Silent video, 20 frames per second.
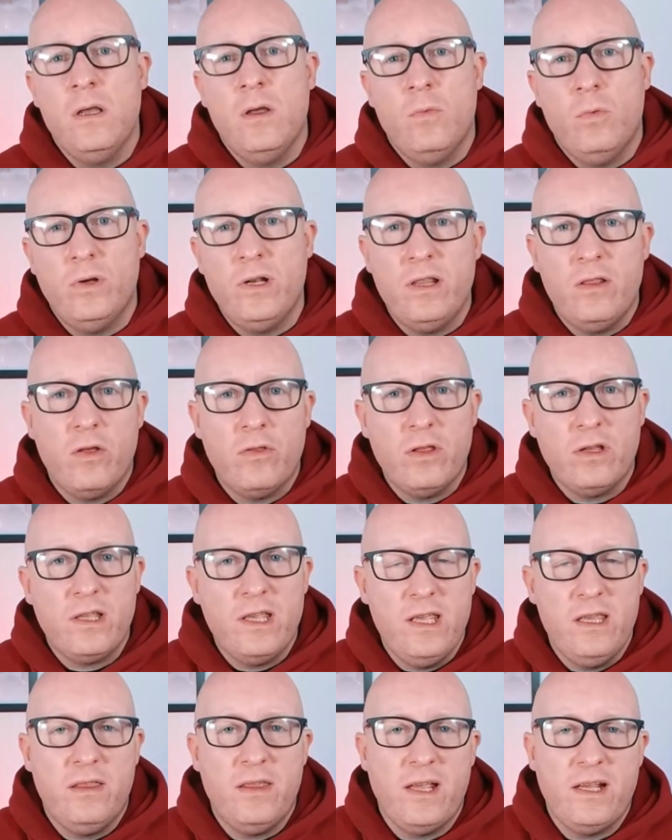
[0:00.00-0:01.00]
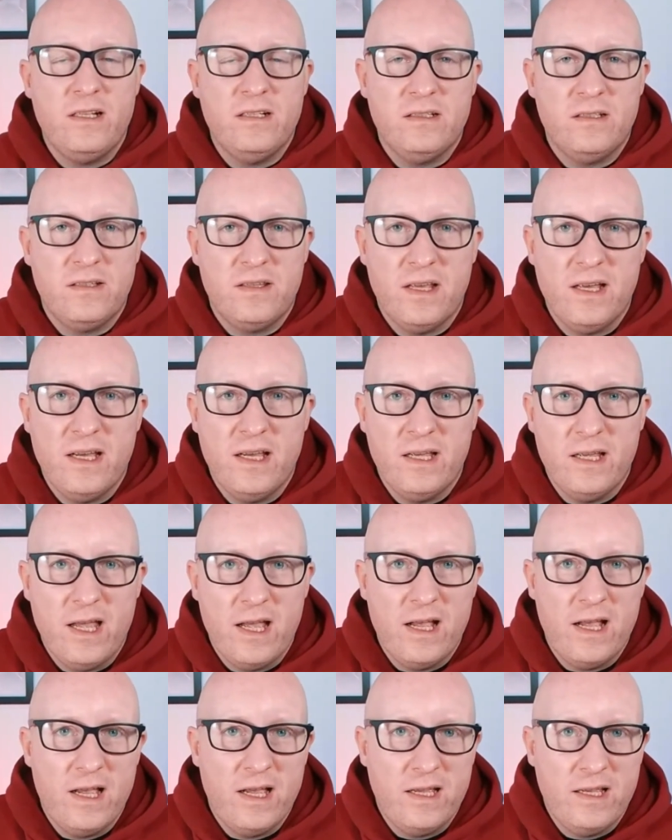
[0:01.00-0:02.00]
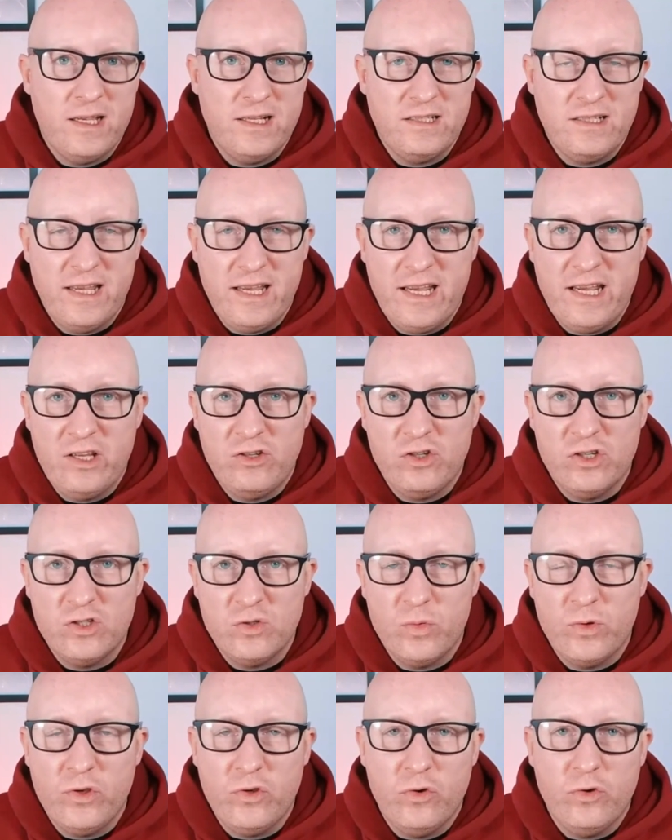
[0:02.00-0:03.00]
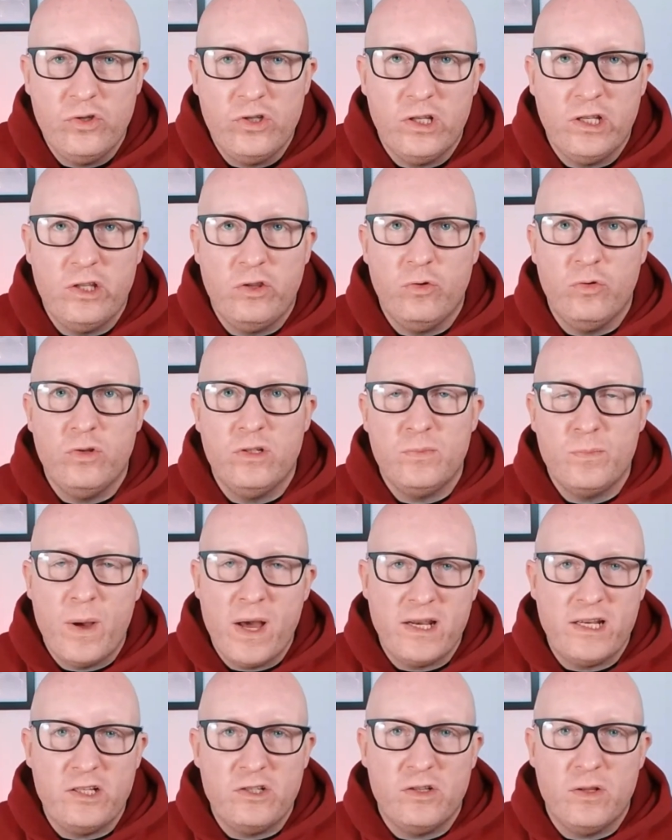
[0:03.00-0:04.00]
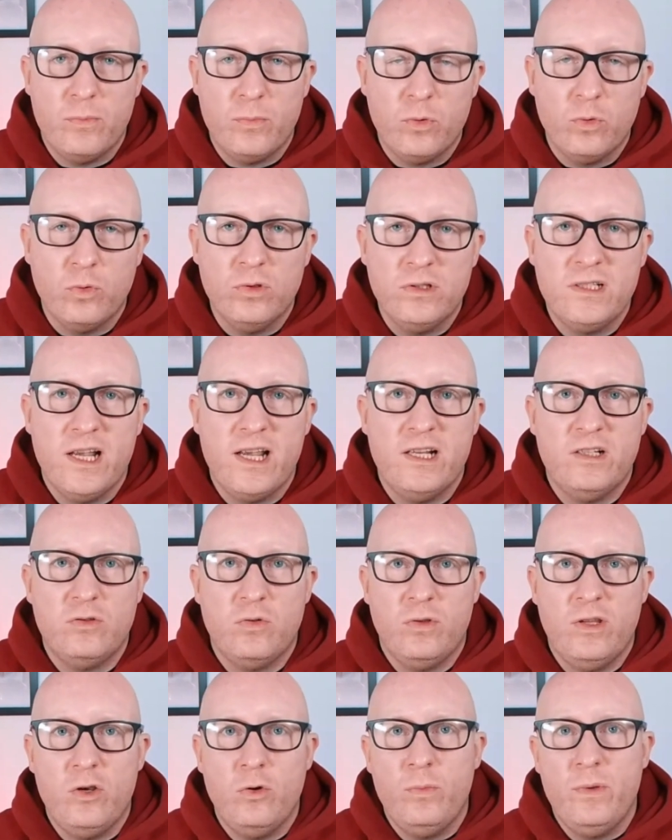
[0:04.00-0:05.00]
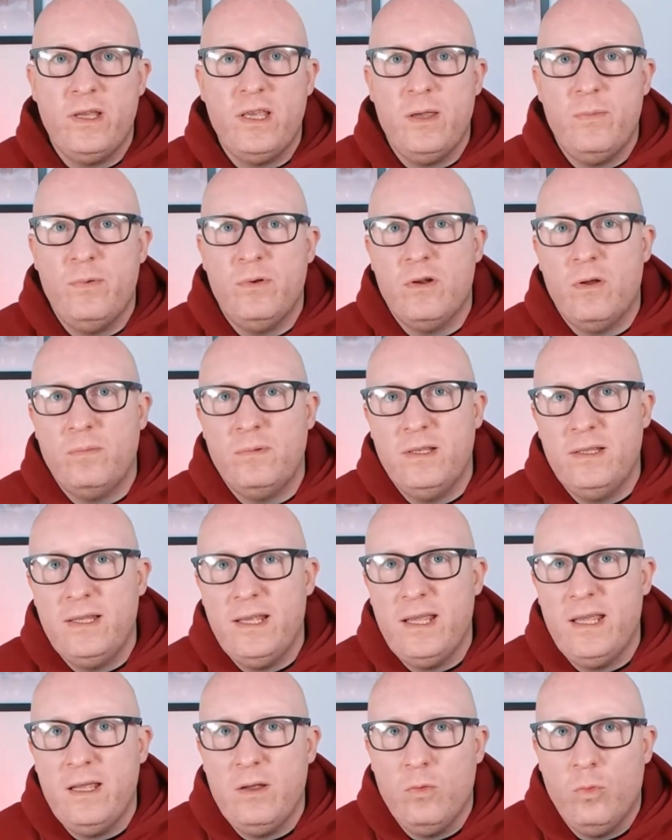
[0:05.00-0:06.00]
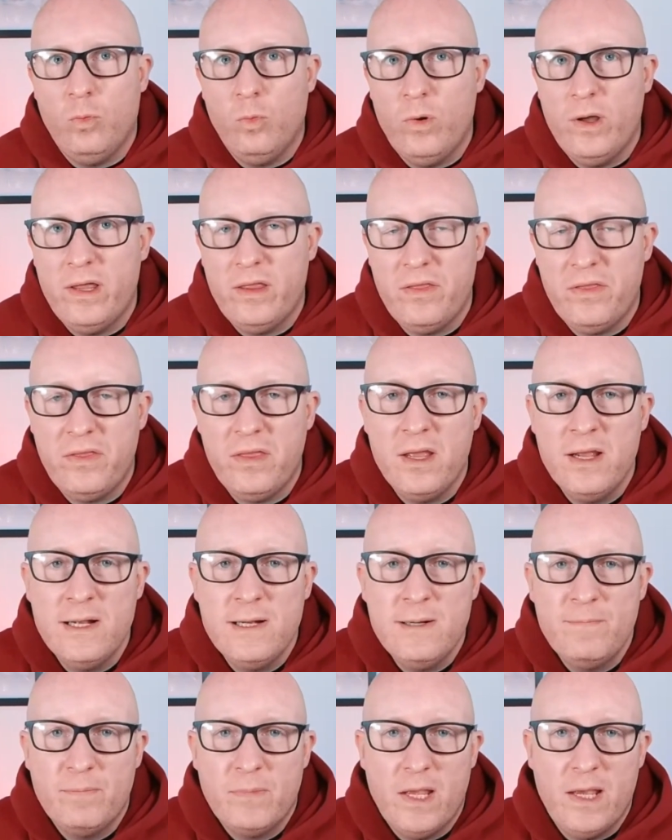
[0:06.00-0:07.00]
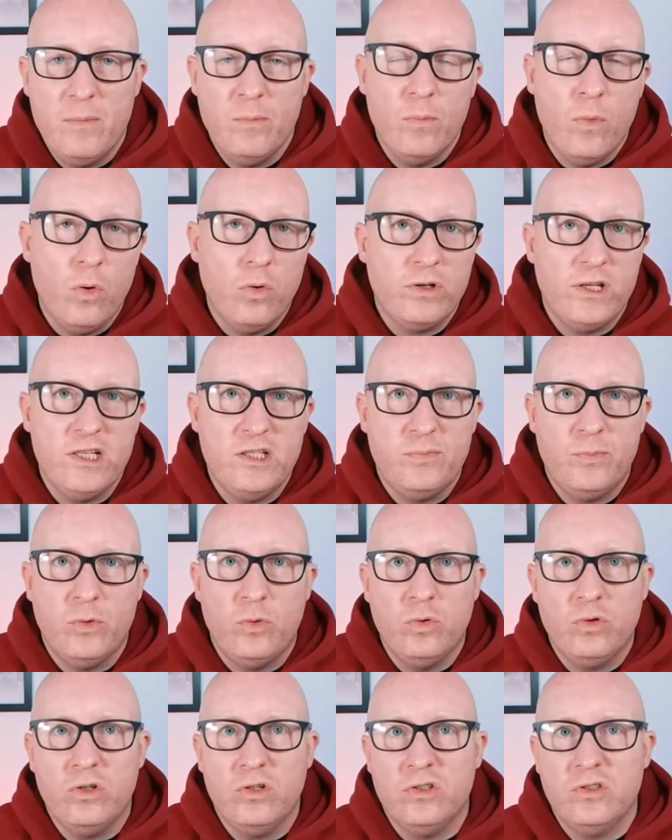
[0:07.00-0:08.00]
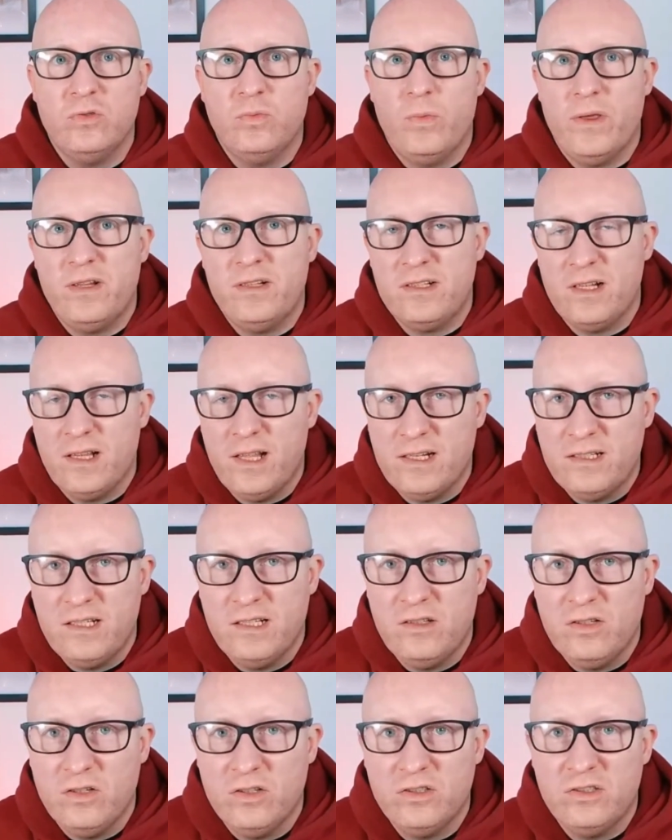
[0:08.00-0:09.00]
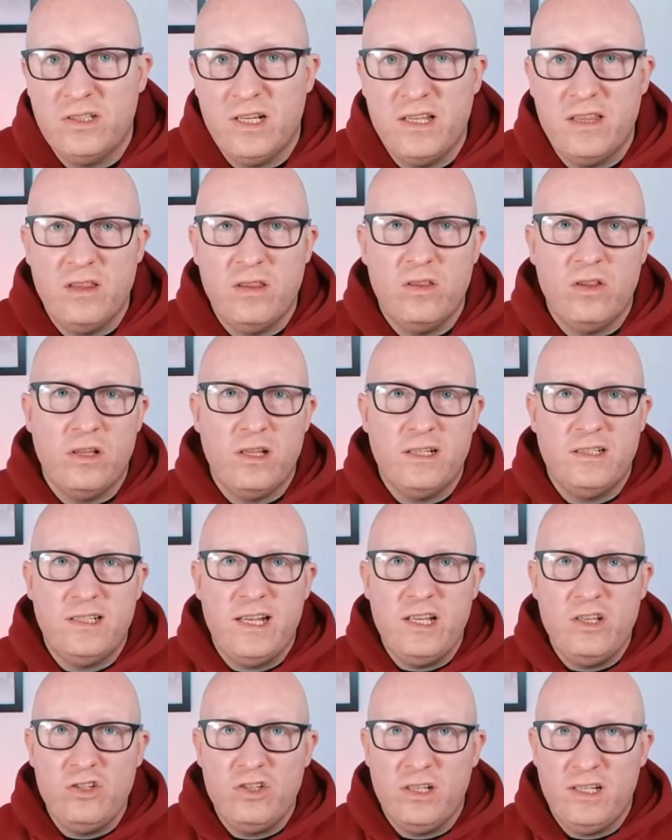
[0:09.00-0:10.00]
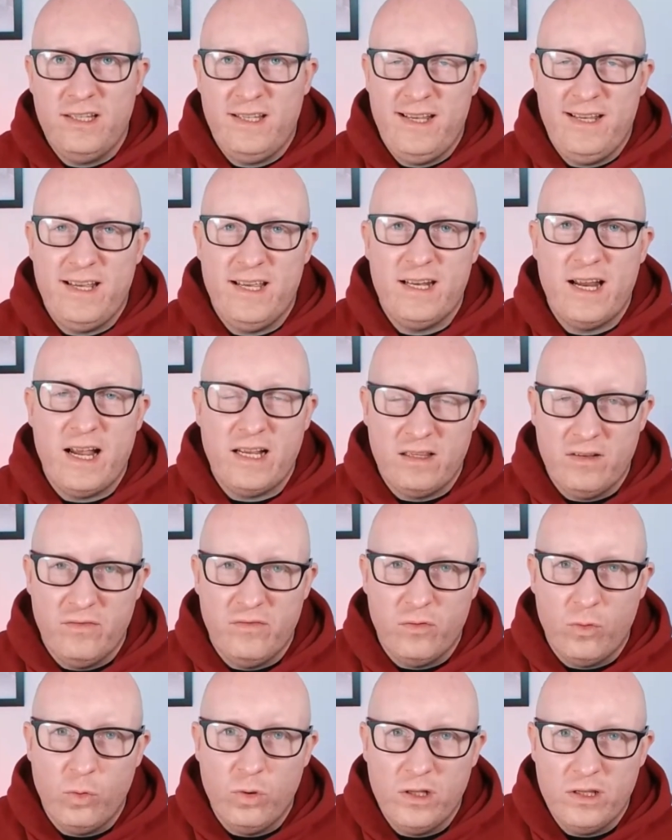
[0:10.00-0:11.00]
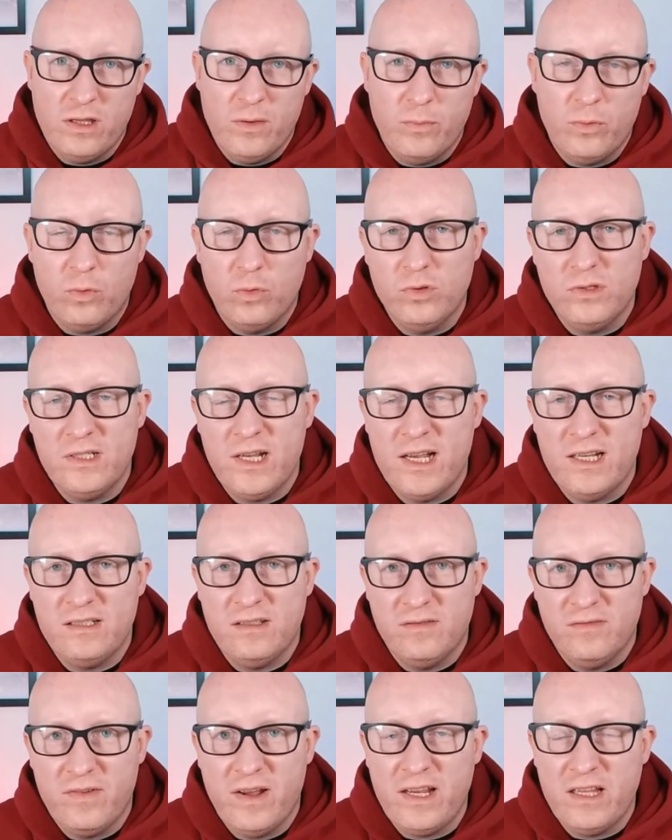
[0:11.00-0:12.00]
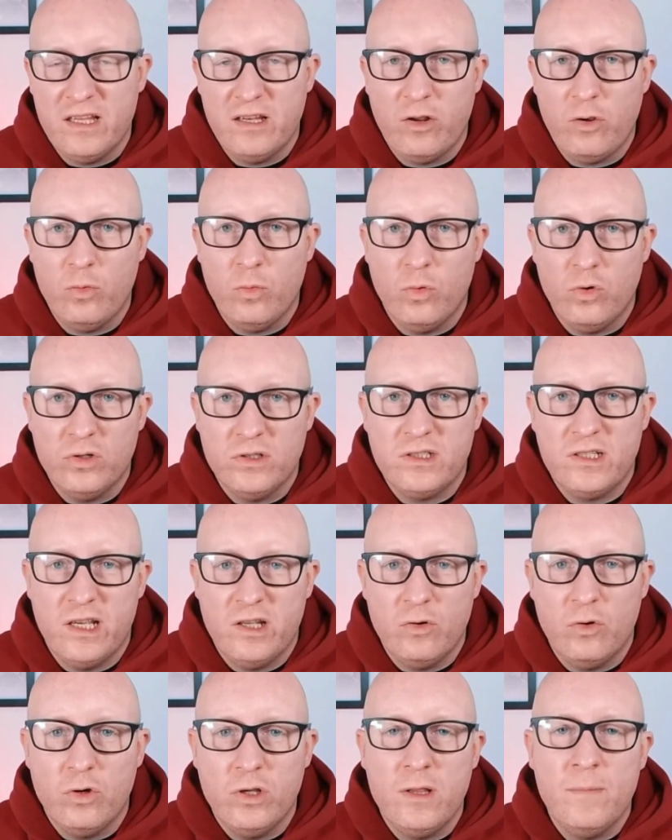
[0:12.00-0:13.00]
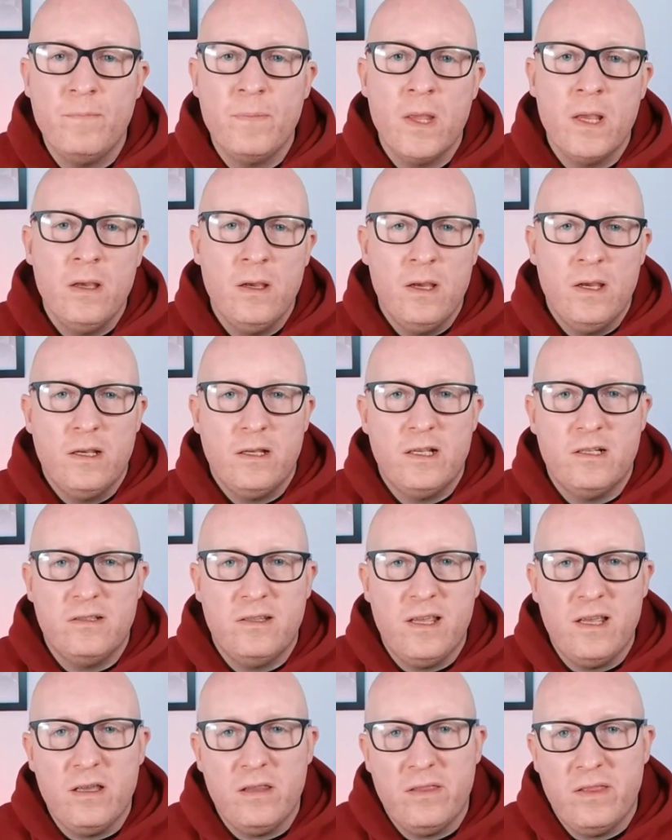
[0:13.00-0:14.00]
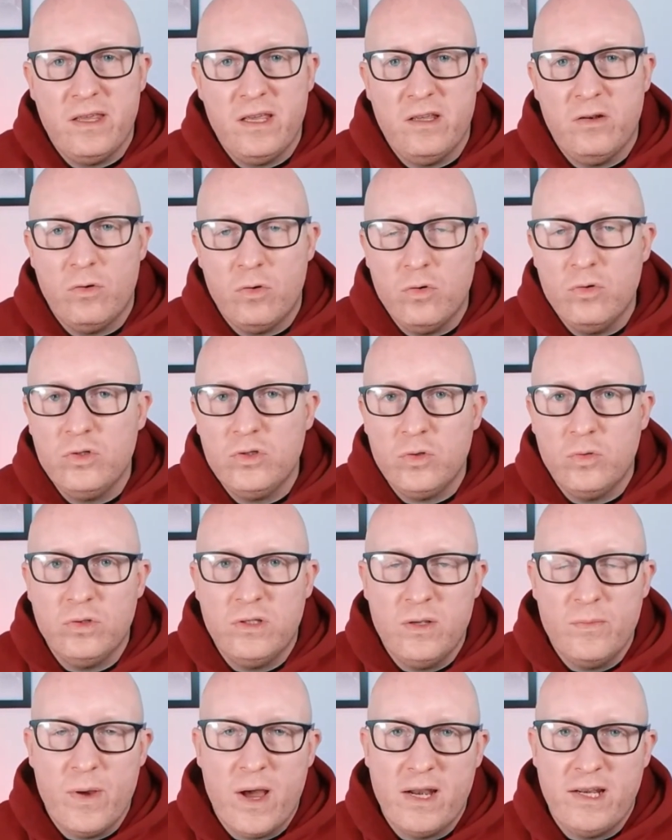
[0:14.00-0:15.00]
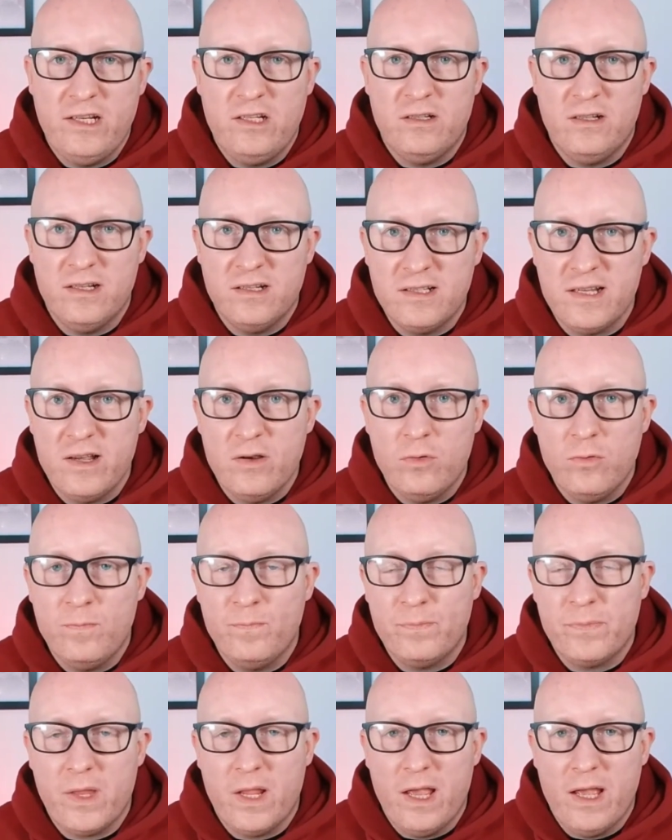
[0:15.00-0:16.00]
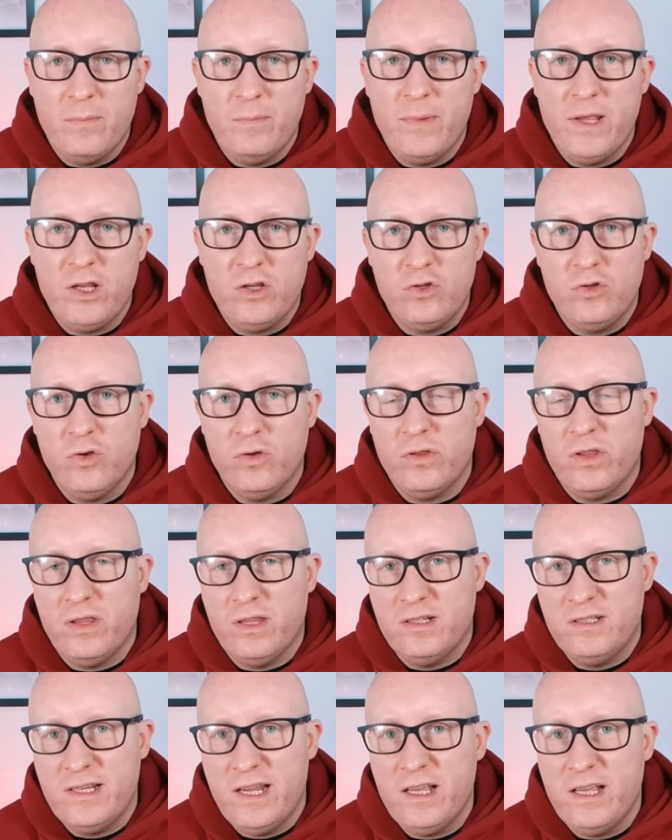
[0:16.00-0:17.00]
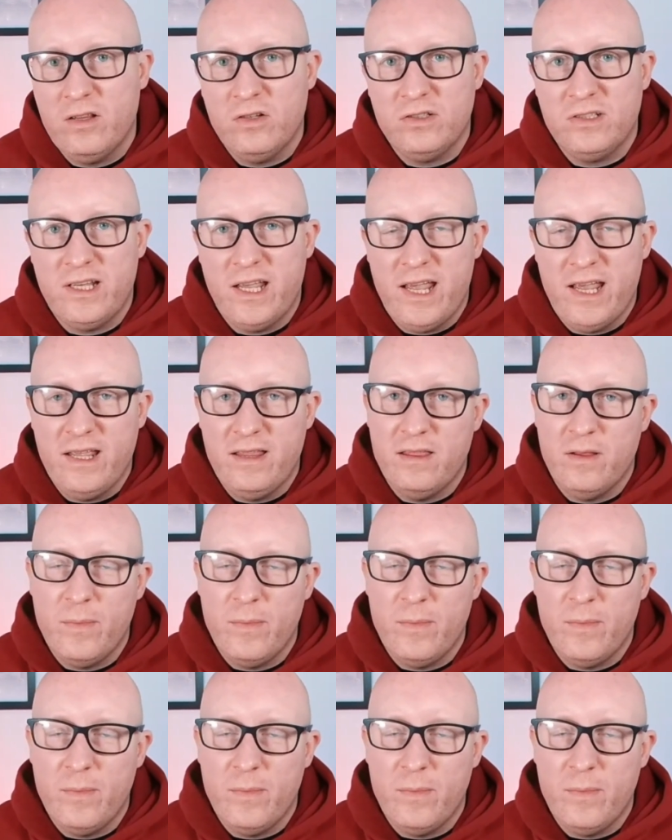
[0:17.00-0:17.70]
One of the other key things that estate agents would usually do is manage the process. So they'll be keeping up to date with mortgage brokers, with solicitors, and they'll essentially take an active role in the process and finding out what's going on. because they're there also to manage the sale and make sure that the seller's getting the